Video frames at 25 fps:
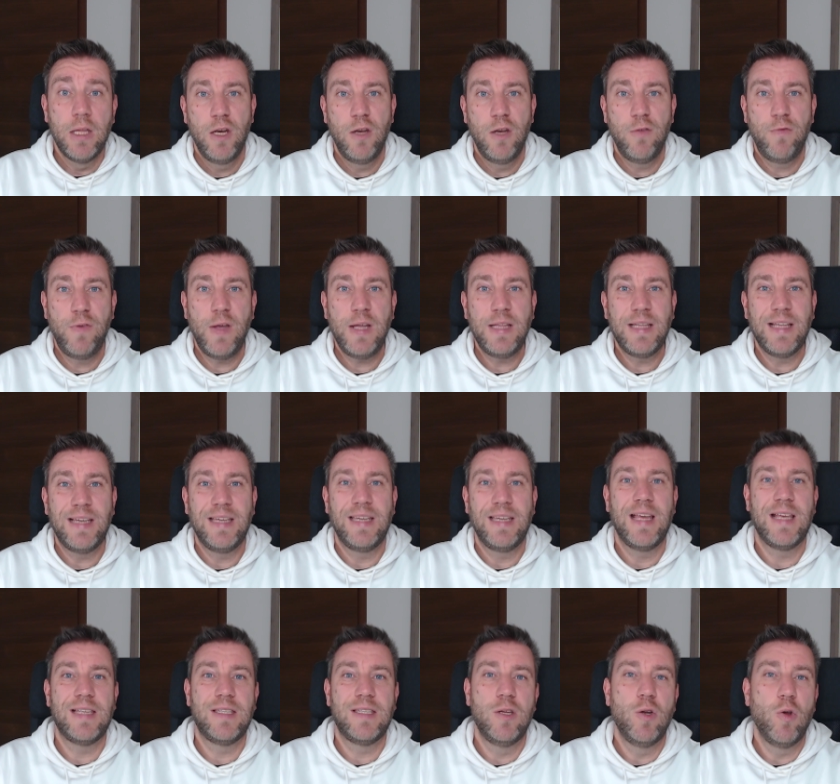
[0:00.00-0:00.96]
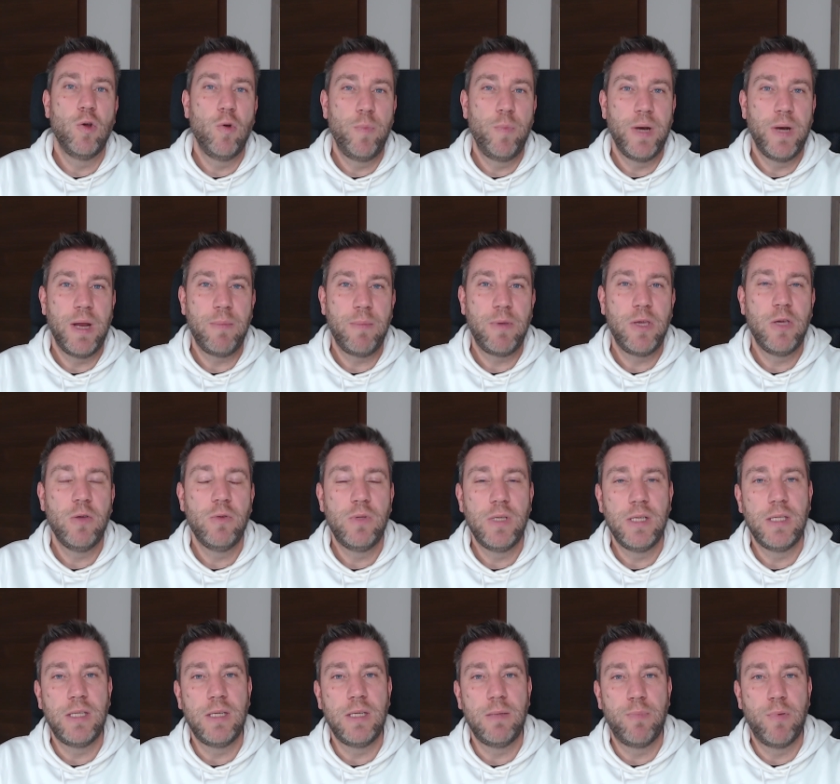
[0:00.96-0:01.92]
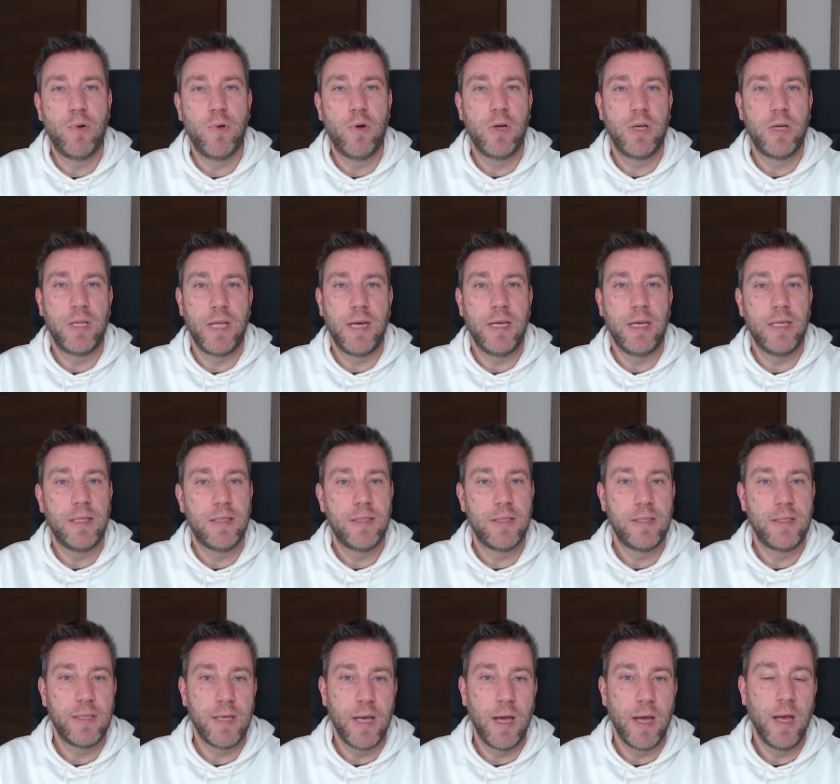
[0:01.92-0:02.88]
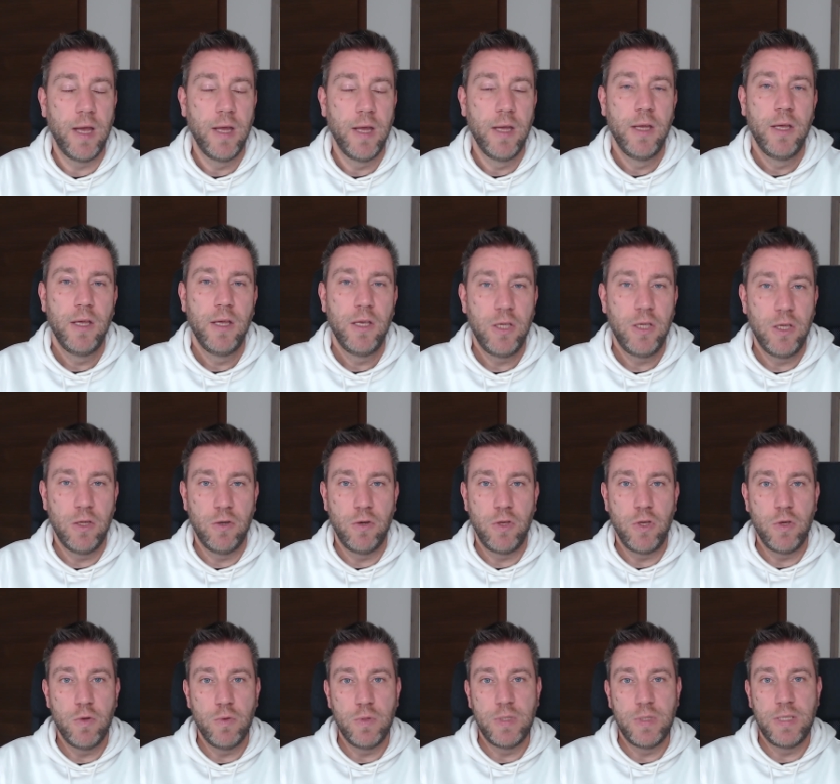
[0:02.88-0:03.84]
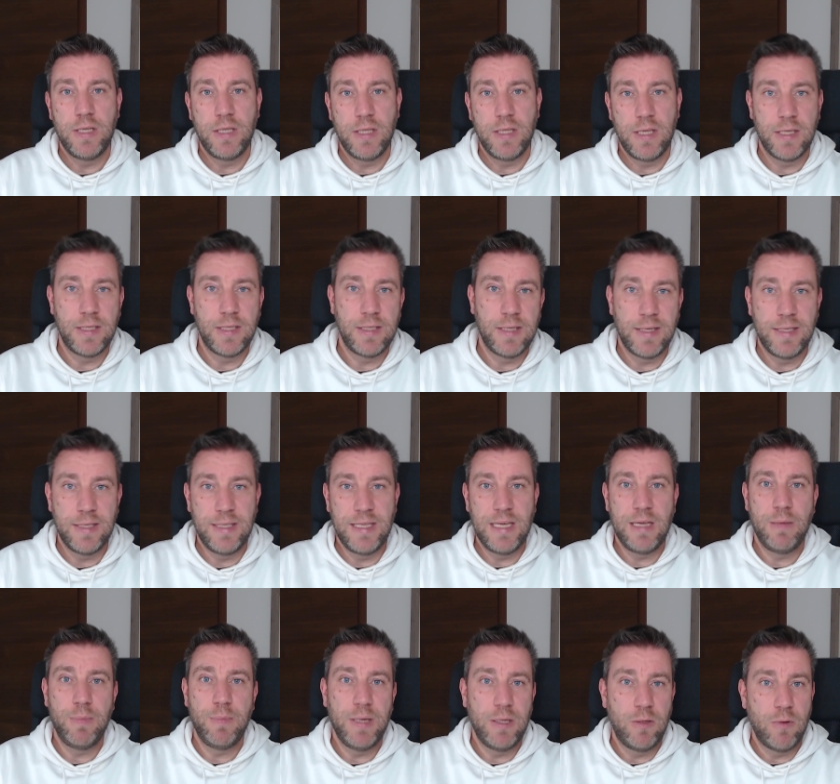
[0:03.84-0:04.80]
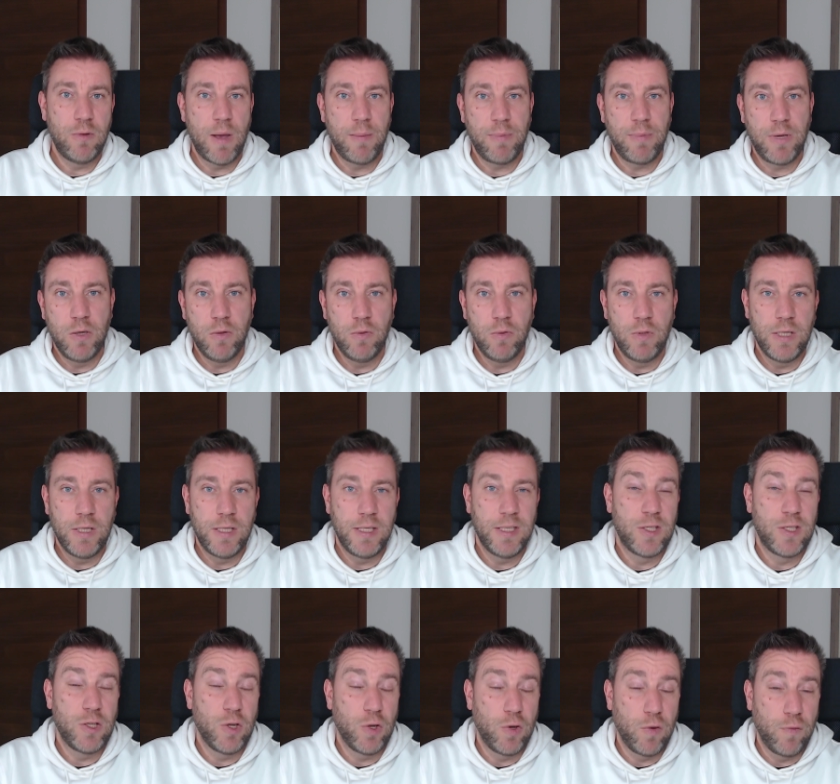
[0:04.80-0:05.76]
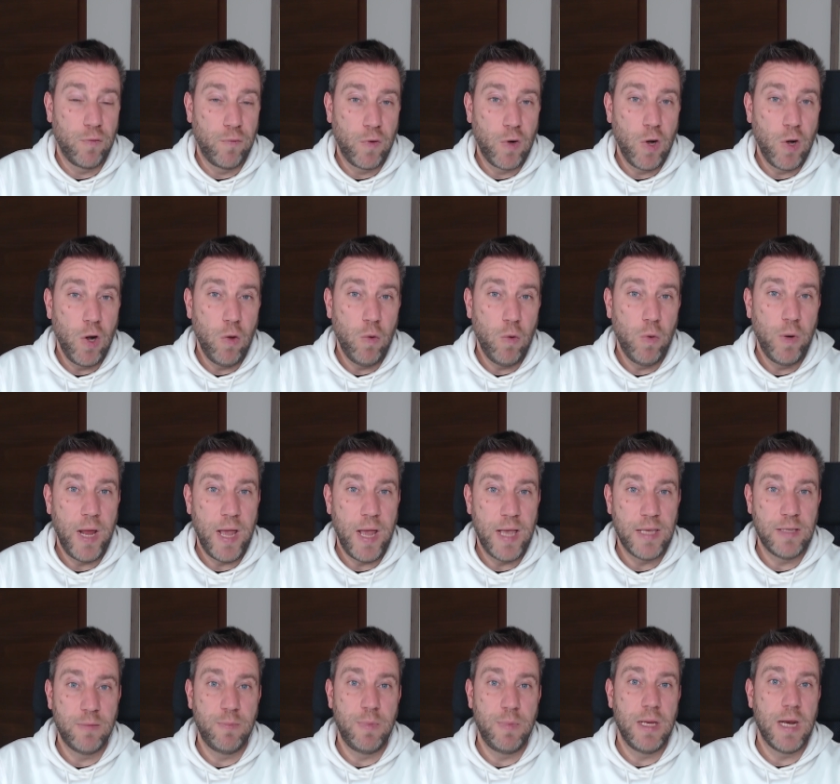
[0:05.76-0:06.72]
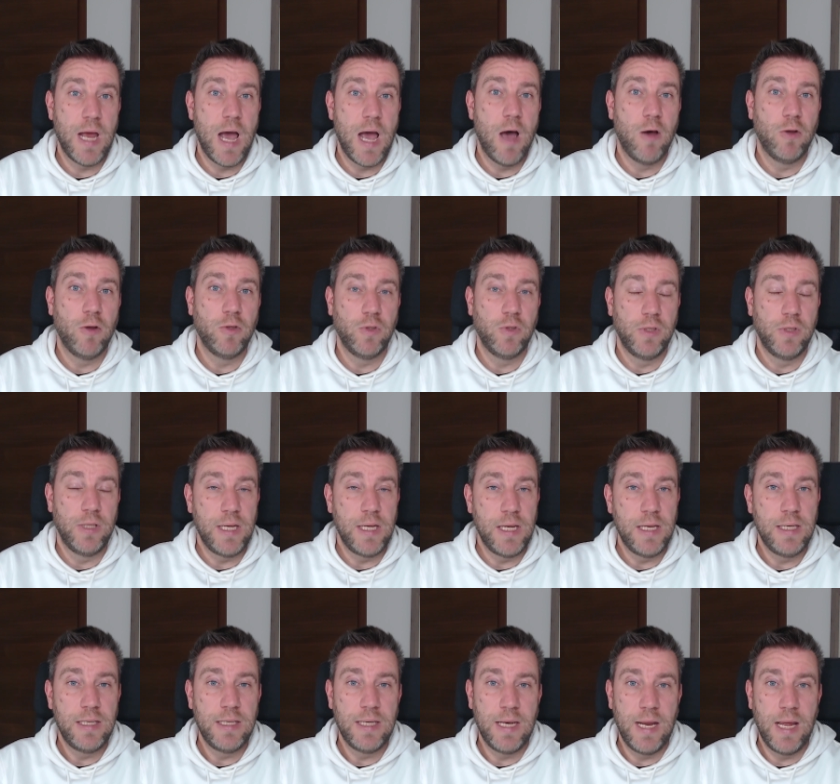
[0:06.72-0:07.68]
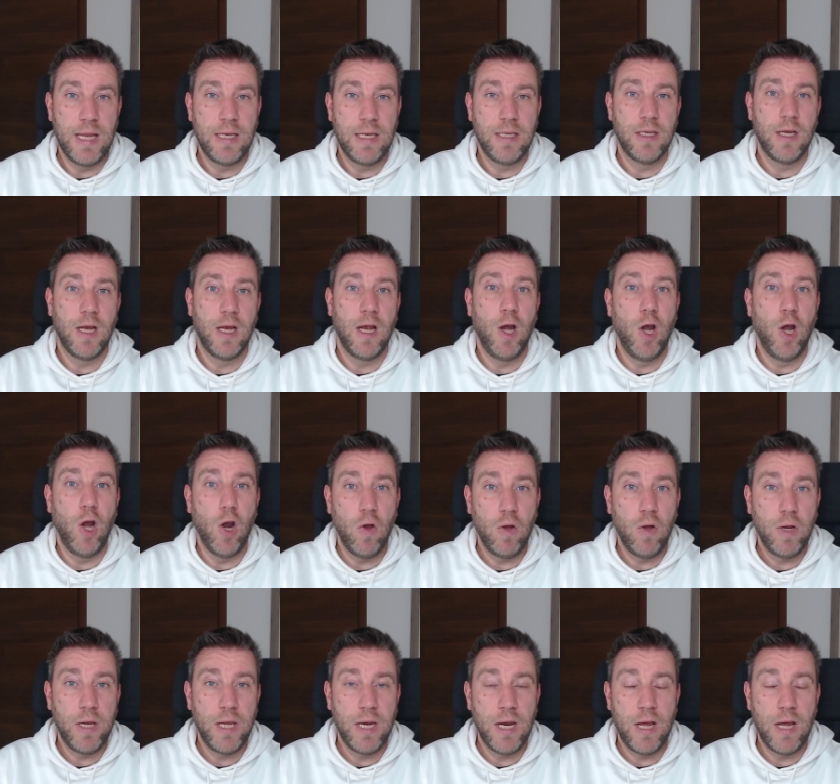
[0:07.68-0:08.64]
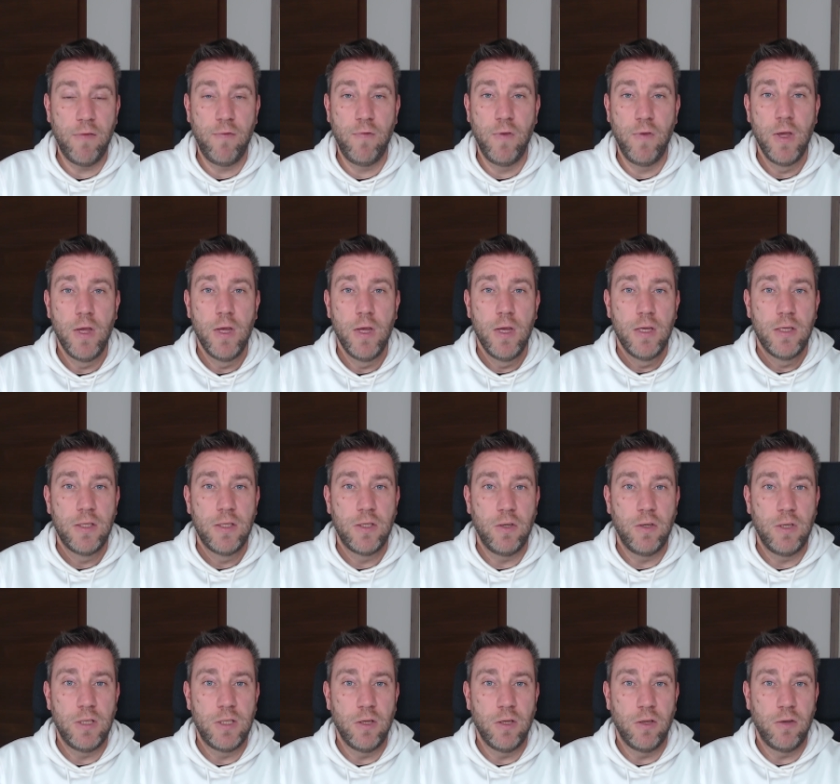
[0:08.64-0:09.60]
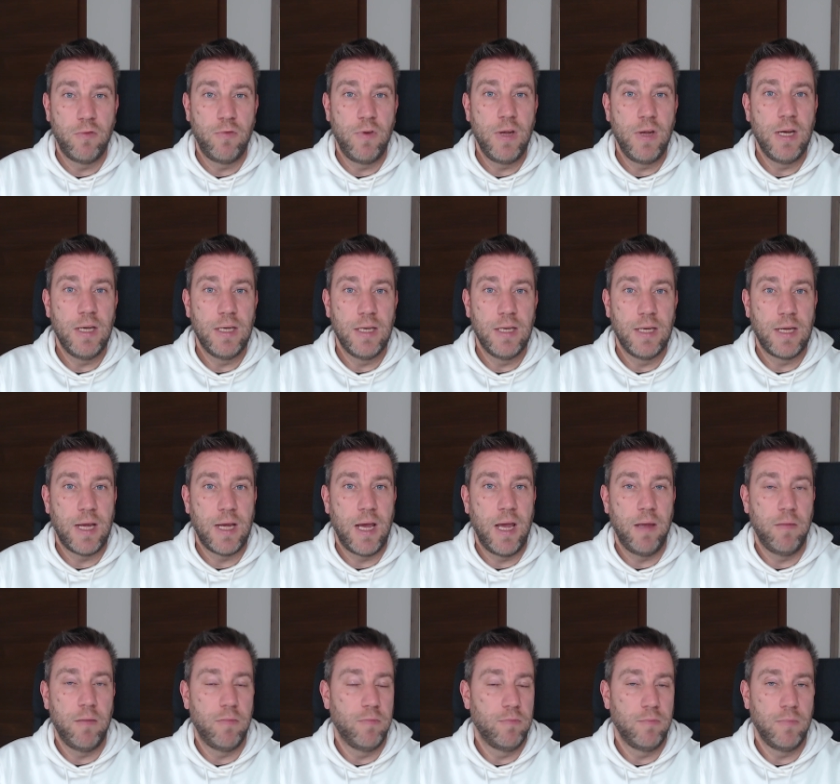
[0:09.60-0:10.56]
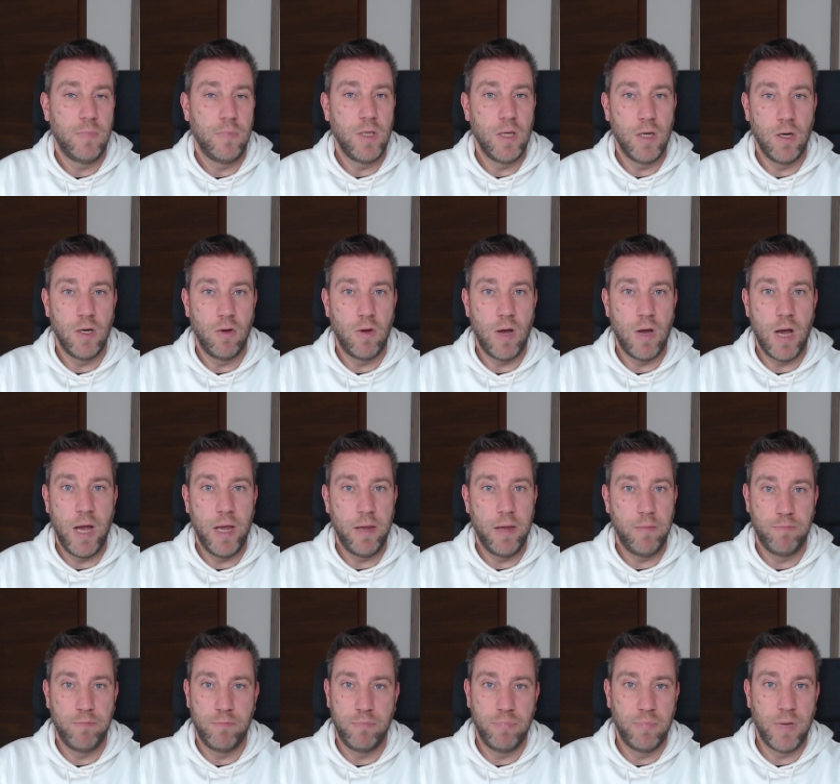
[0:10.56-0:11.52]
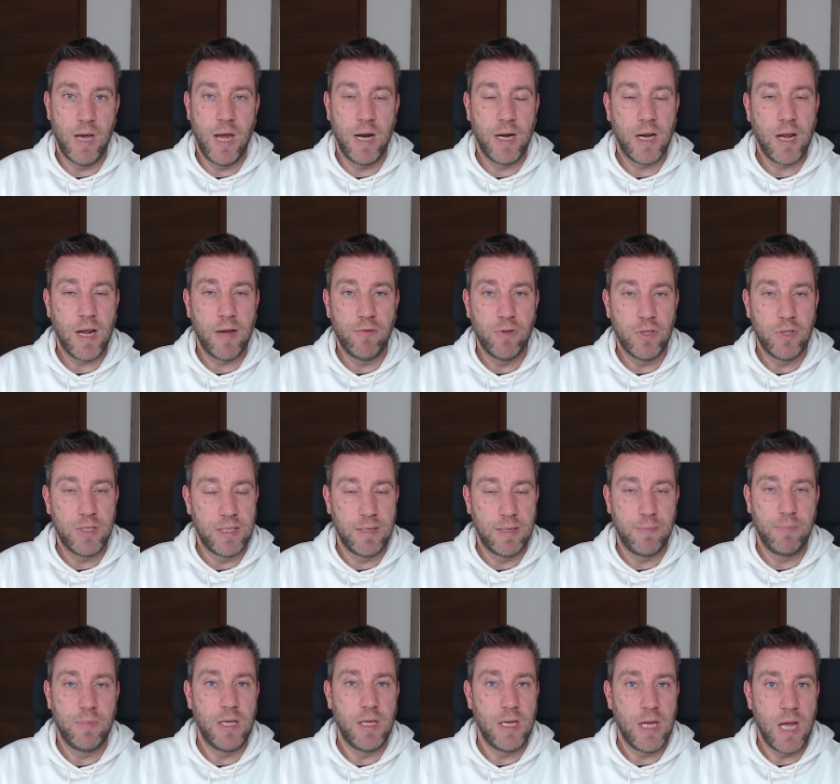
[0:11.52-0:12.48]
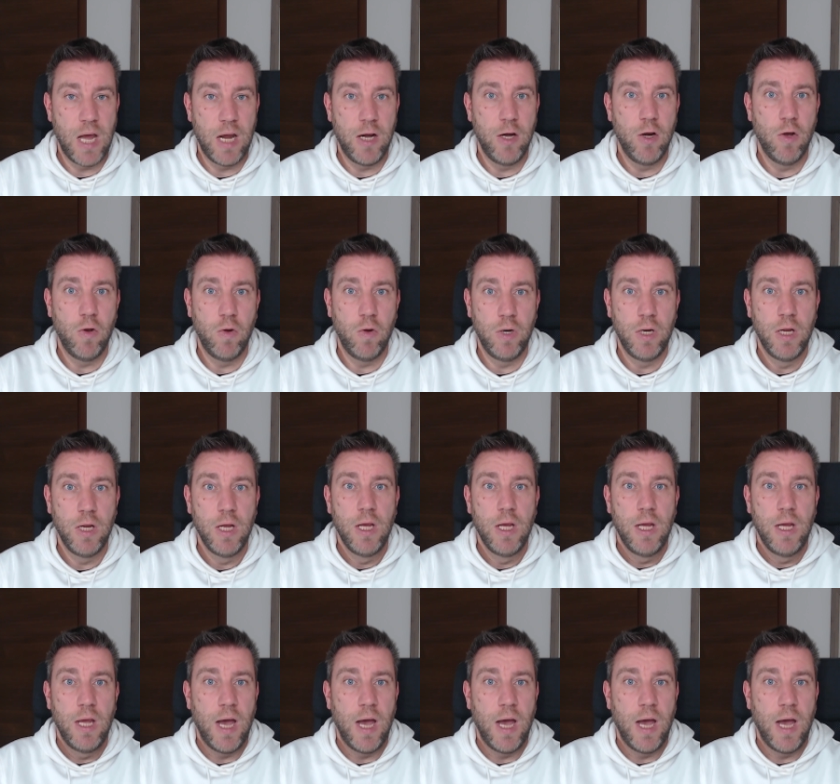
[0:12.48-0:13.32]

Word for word: The fact that it has an open MQTT port and it's uh, you know using this uh, ZigBee to MQTT sort of clone has been out on the internet uh, long enough, so it's not really that I you know I uncovered something unknown.